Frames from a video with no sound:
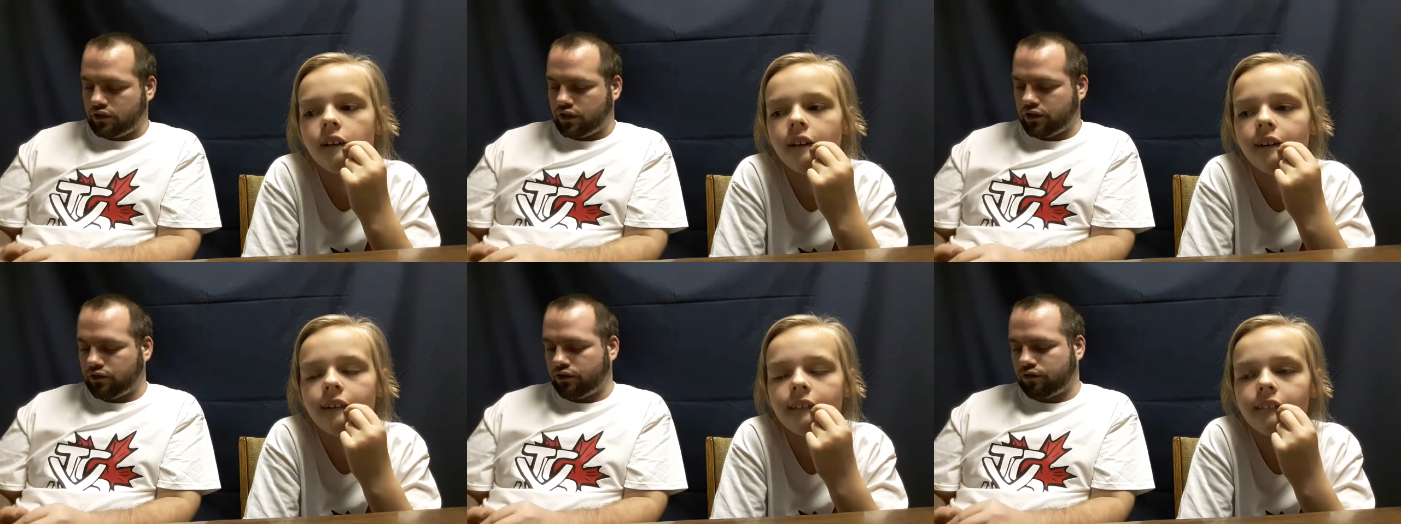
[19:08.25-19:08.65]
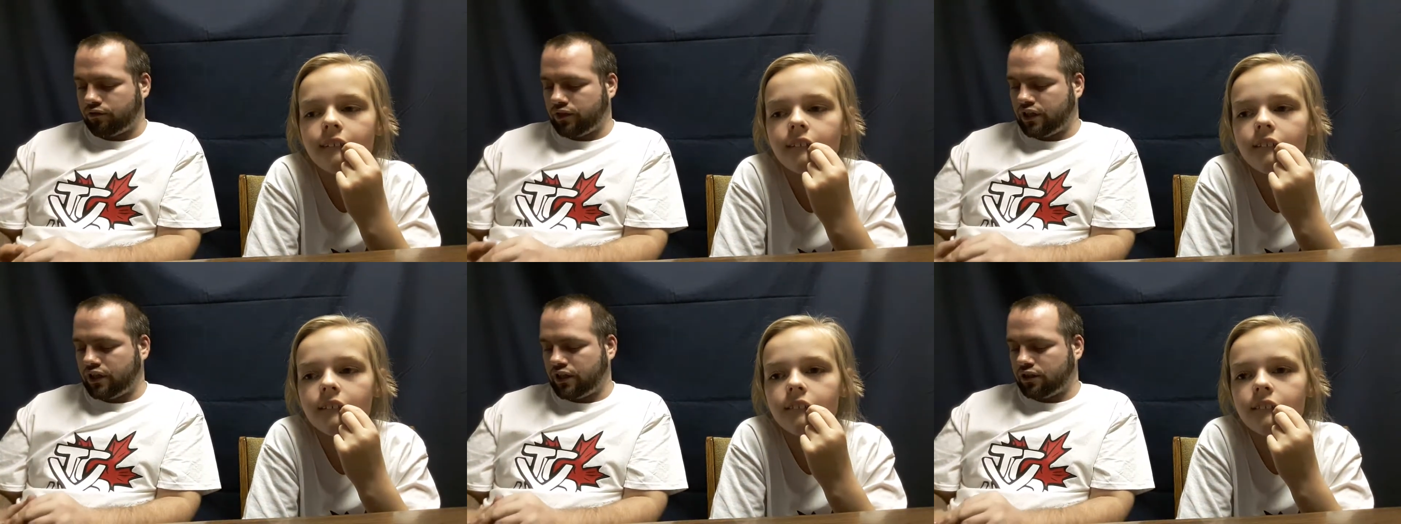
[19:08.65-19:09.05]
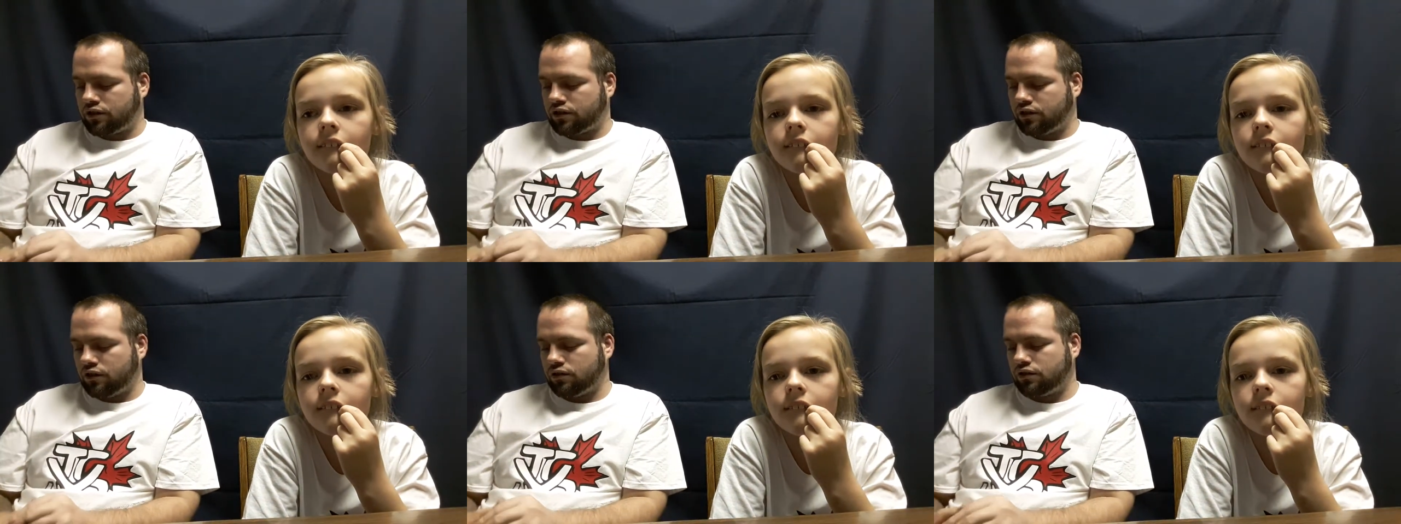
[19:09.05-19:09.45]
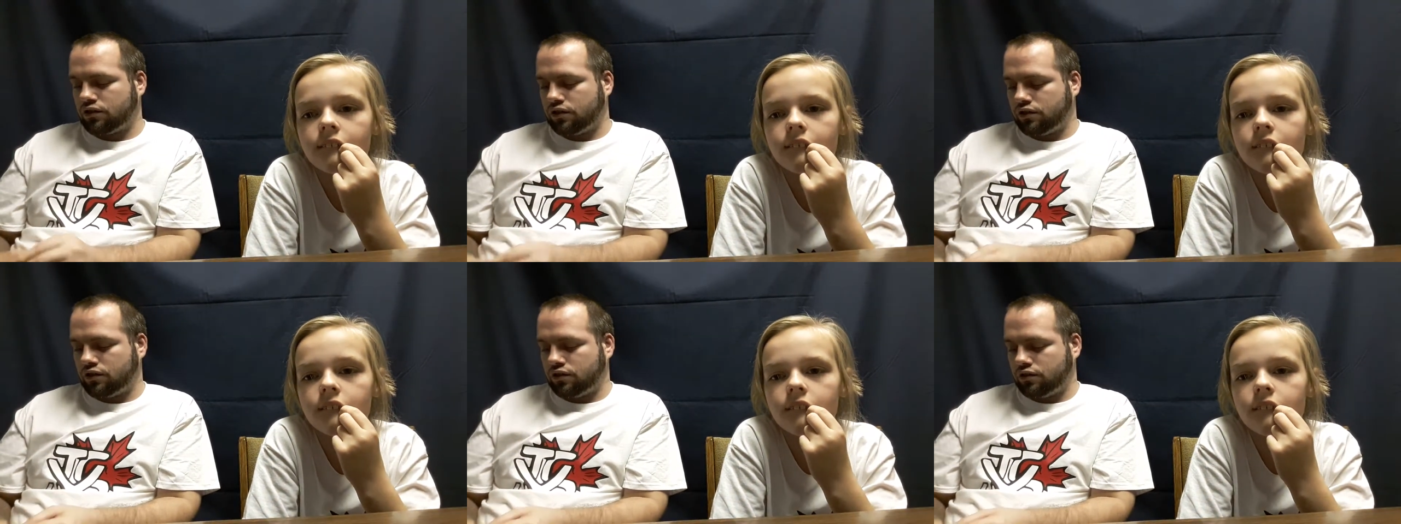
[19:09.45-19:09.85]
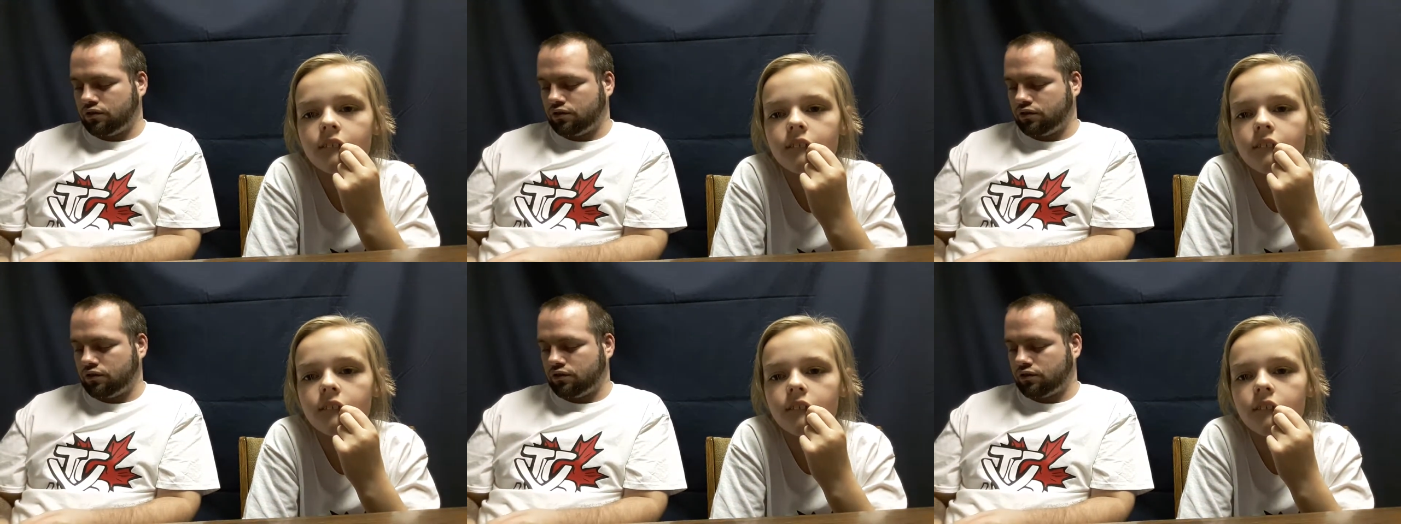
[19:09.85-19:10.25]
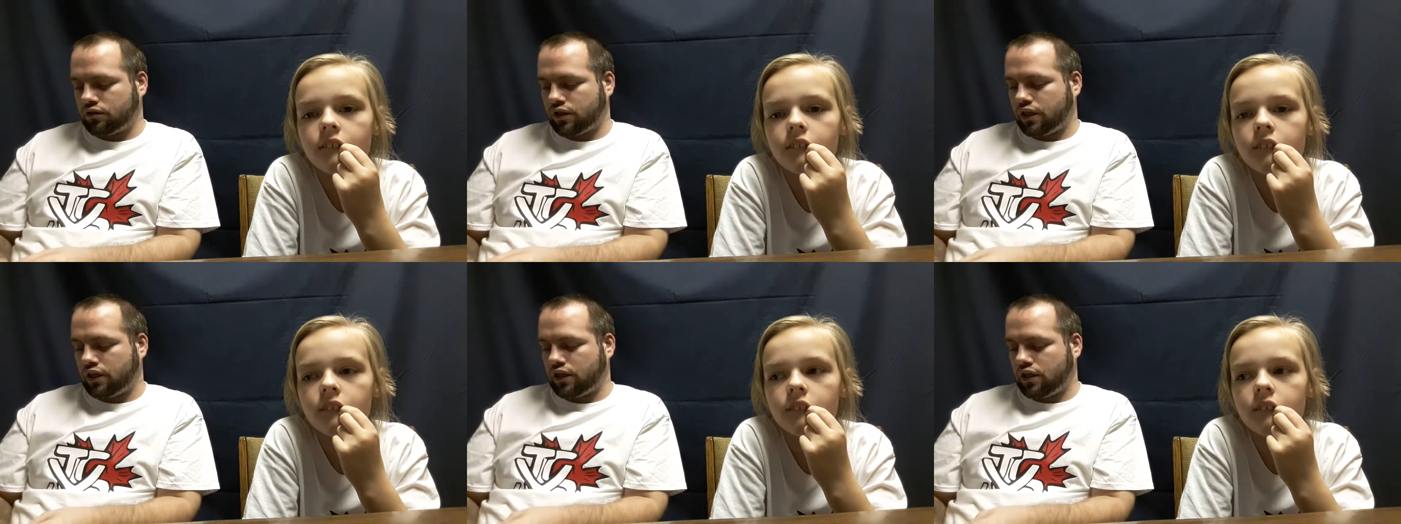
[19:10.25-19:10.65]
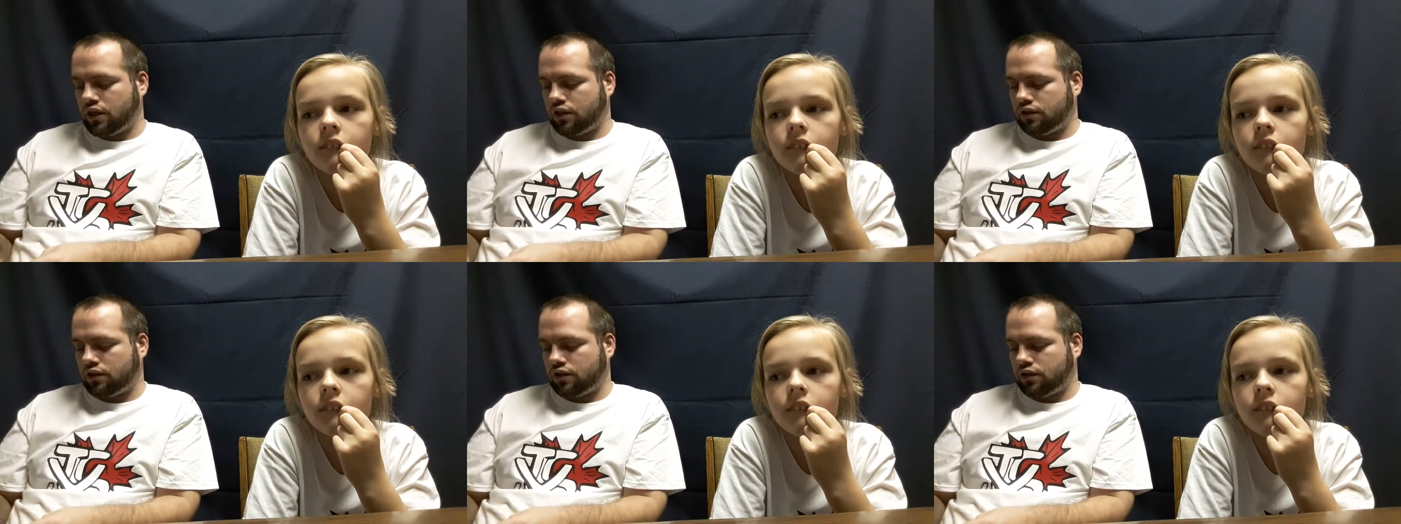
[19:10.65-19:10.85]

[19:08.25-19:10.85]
Speaker 1: you're three years closer to grade nine.